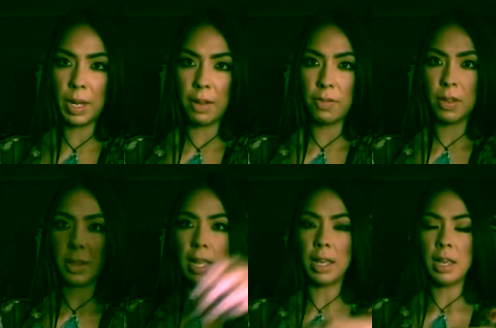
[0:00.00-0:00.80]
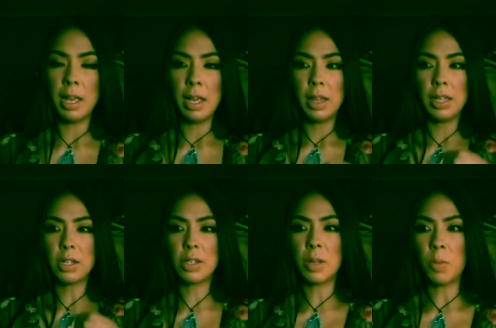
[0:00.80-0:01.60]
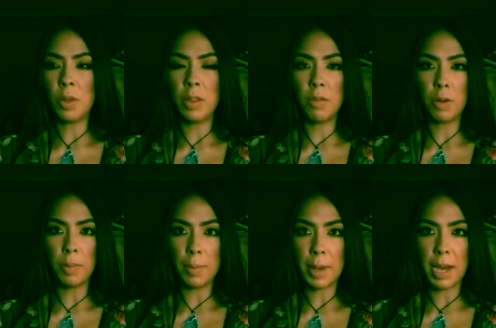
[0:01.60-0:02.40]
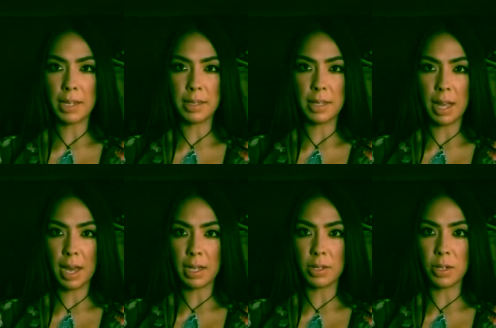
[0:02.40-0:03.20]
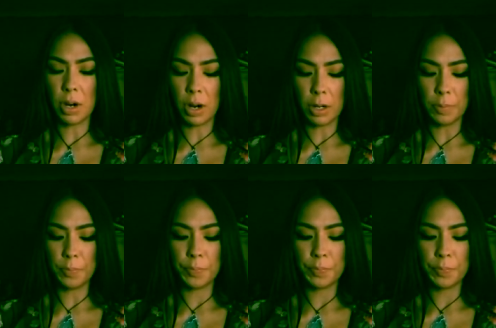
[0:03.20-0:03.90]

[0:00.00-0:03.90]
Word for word: but I feel that there's someone from the past that has your heart.